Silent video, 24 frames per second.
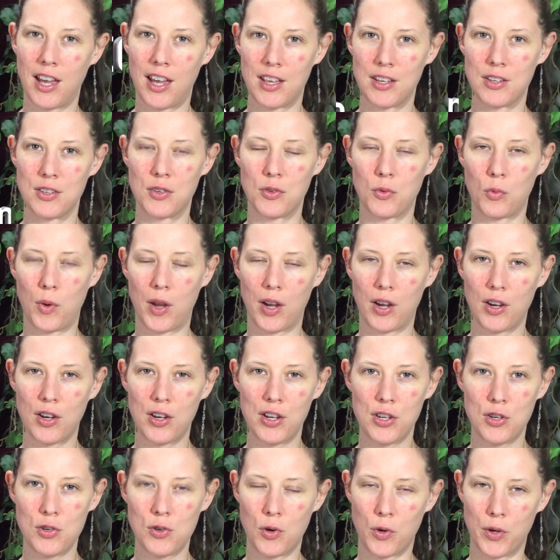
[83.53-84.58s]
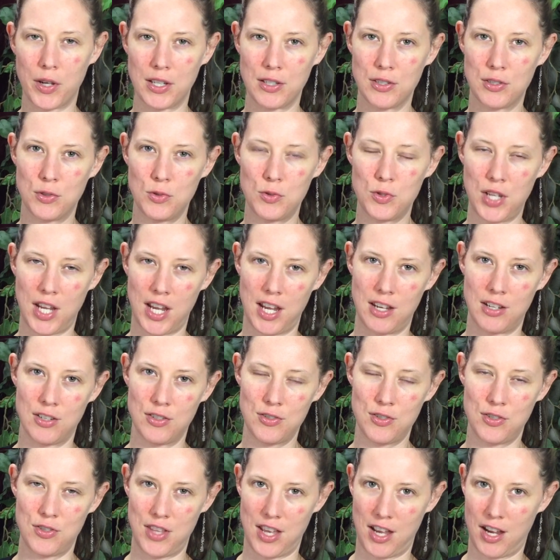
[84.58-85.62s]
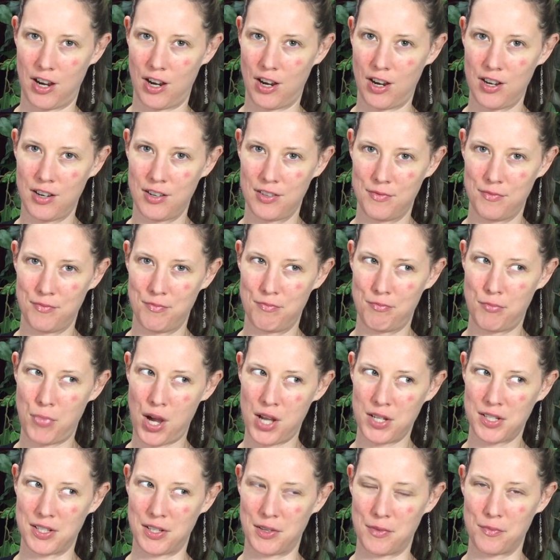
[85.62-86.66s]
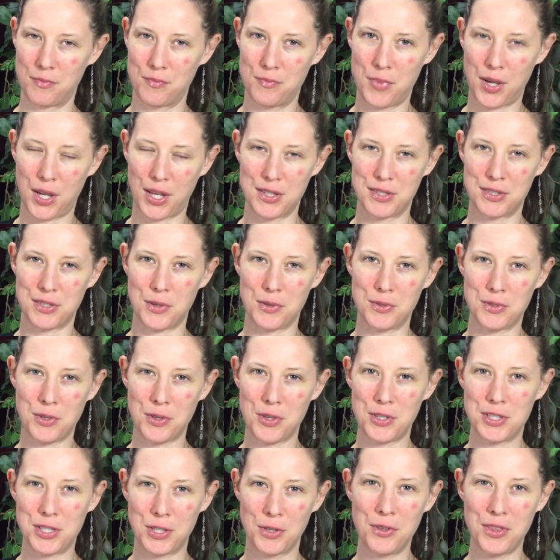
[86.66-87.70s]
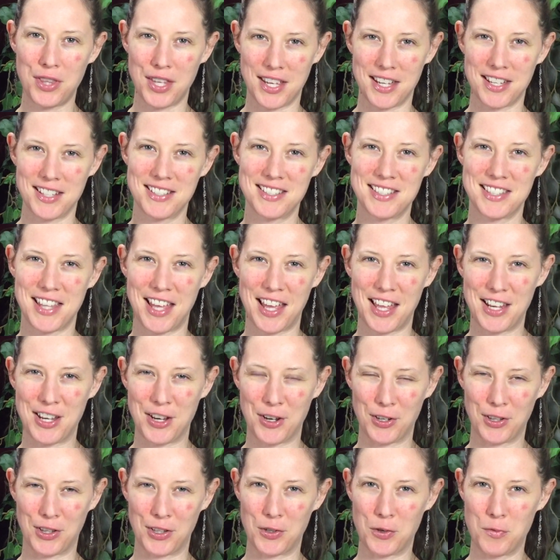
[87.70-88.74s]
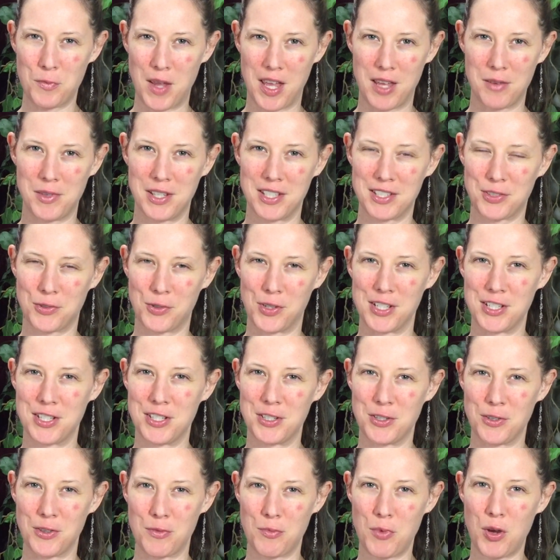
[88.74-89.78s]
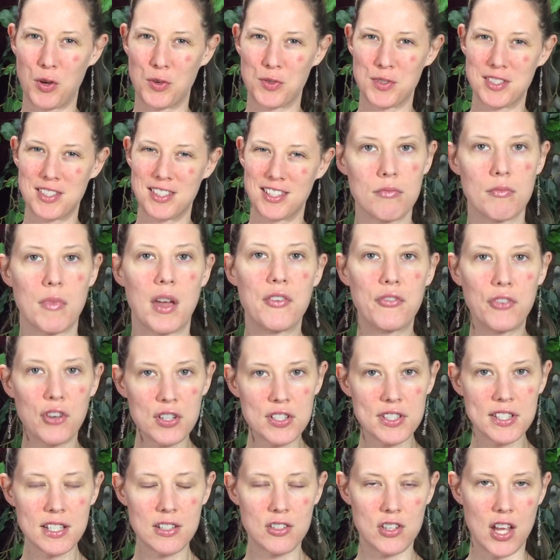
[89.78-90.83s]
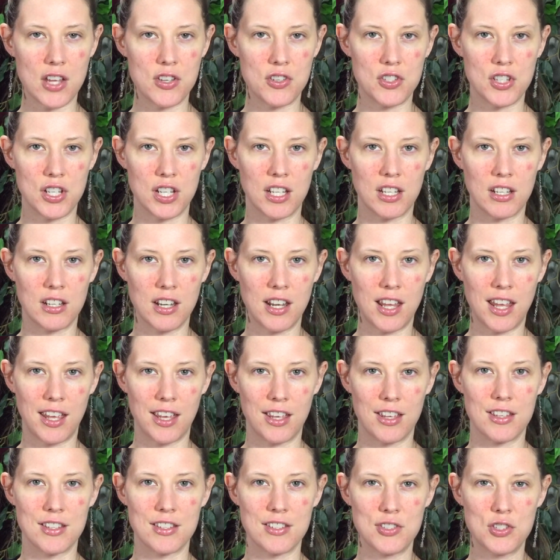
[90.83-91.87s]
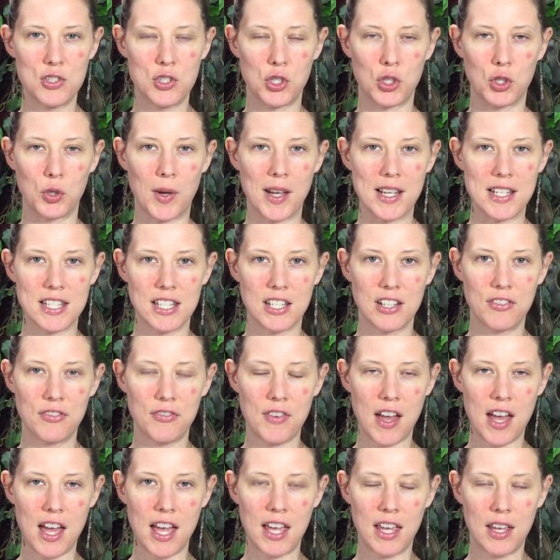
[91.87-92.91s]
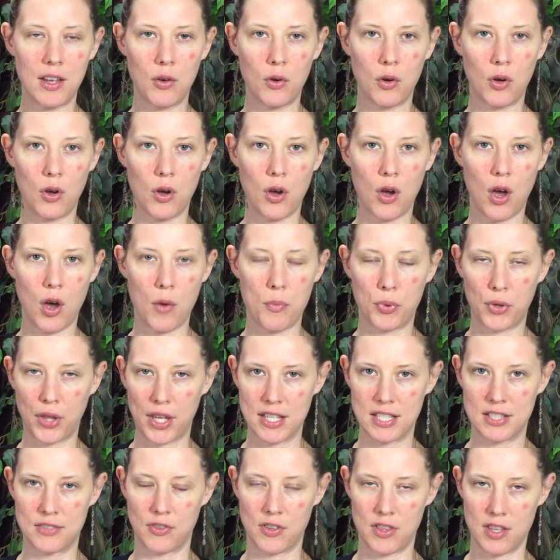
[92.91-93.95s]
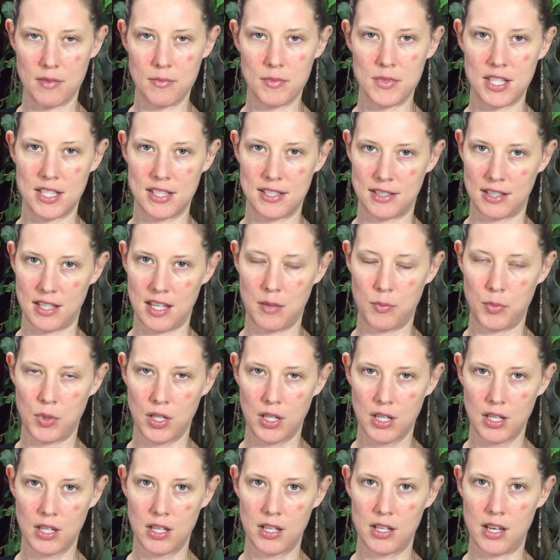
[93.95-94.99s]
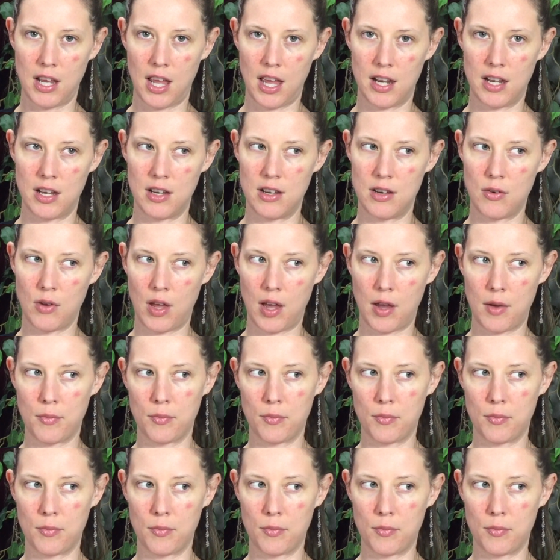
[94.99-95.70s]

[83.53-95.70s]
and where are you going to change their bottom? Because those are the 2 things that your little baby is going to do the most. My first suggestion is to identify a place for them to sleep. And